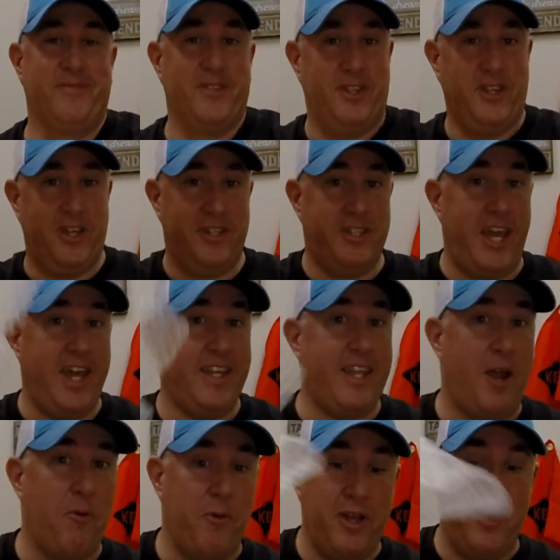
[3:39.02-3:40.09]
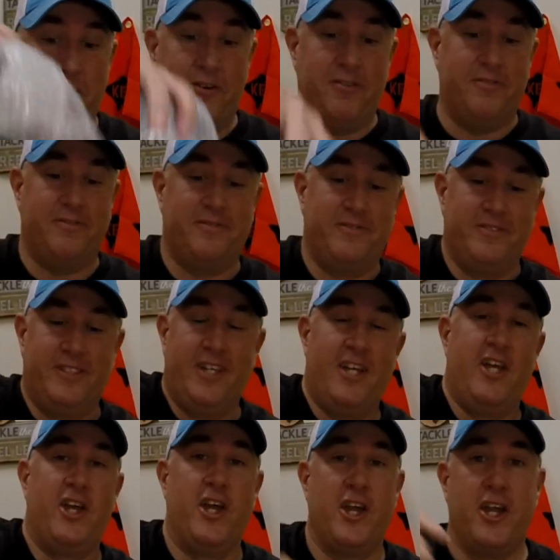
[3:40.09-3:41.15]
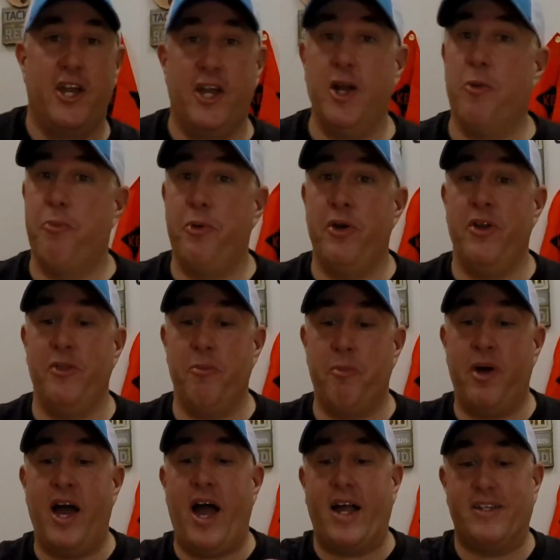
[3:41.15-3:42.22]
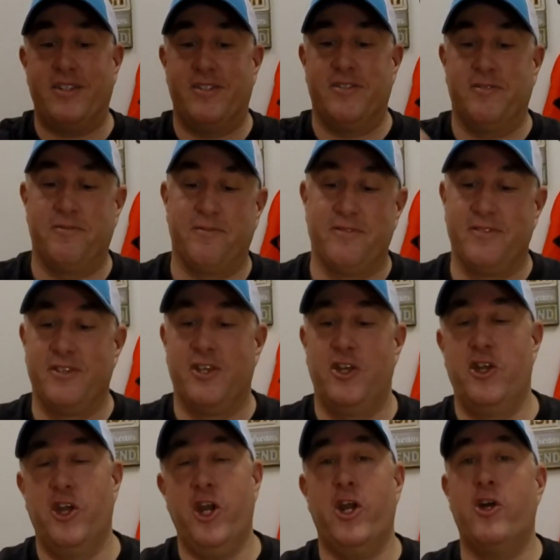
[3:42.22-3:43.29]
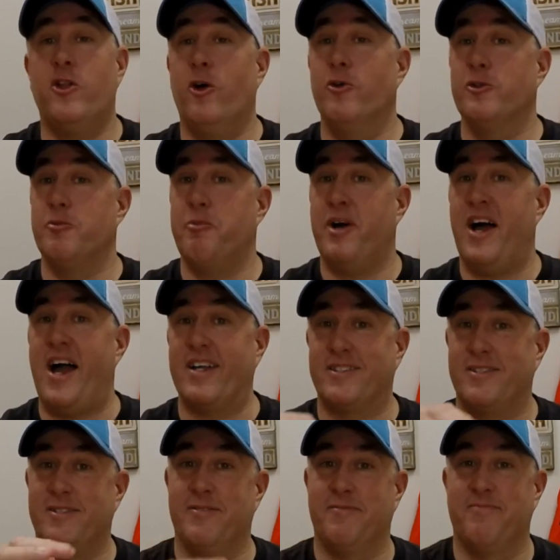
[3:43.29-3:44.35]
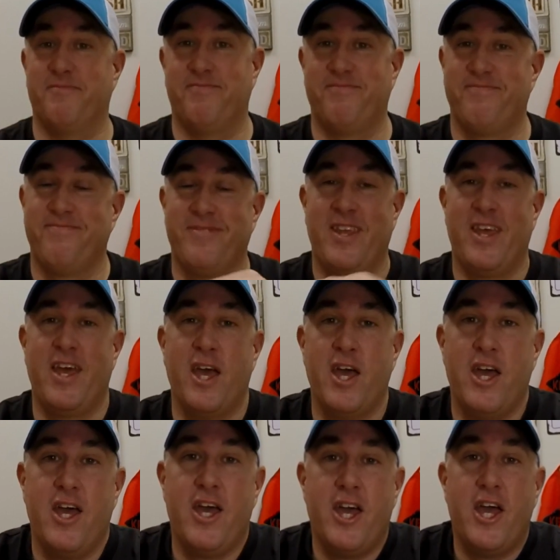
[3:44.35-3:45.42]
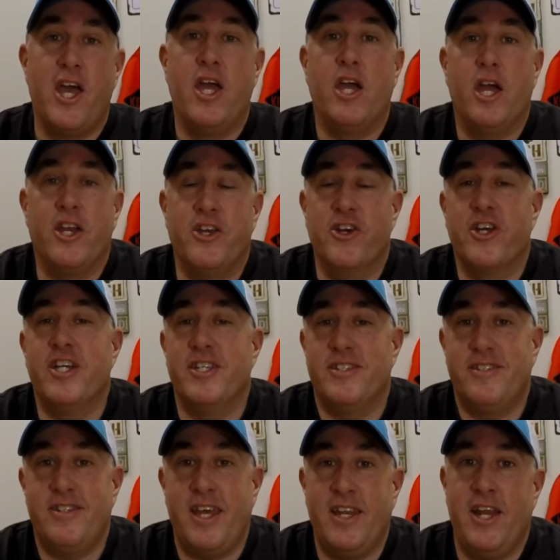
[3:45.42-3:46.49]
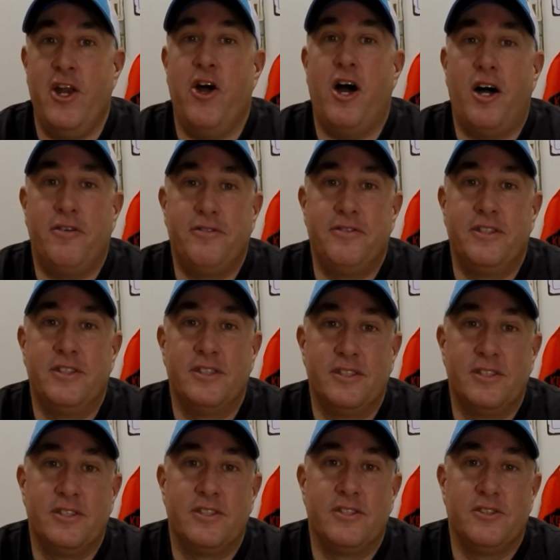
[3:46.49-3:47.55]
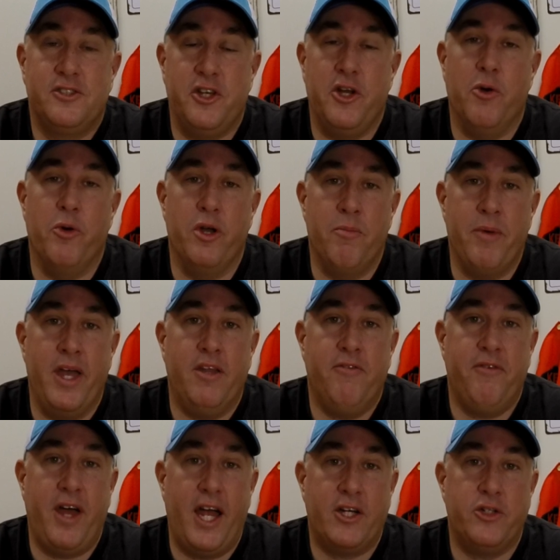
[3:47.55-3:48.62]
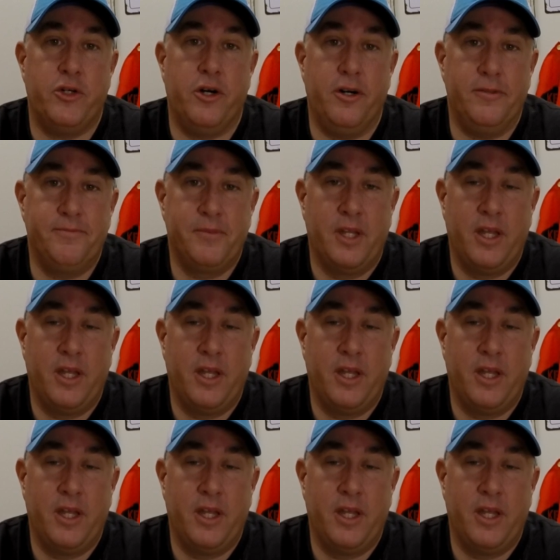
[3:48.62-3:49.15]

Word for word: You're gonna take that reel. You're gonna put it in the box. You're gonna close the box. And you're gonna send it off to your reel manufacturer.